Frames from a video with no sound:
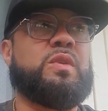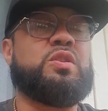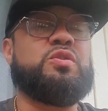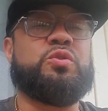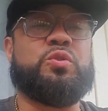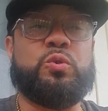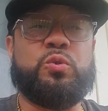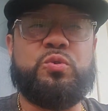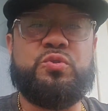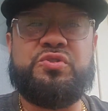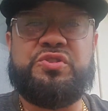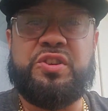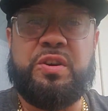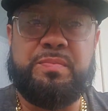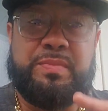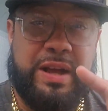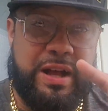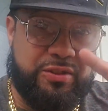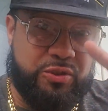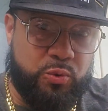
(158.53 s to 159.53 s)
Dudes
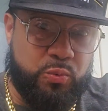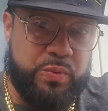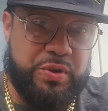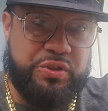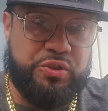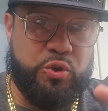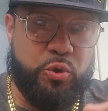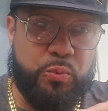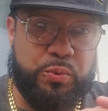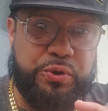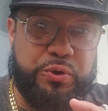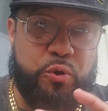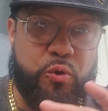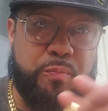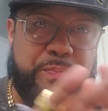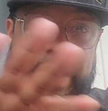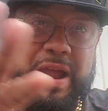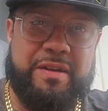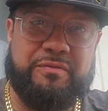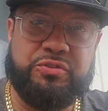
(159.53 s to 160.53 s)
jumped out the window with no
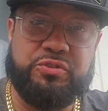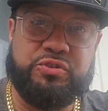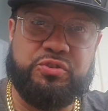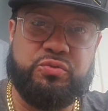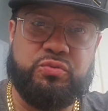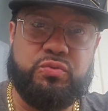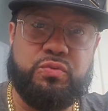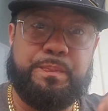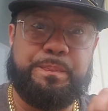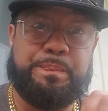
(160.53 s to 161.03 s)
parachute.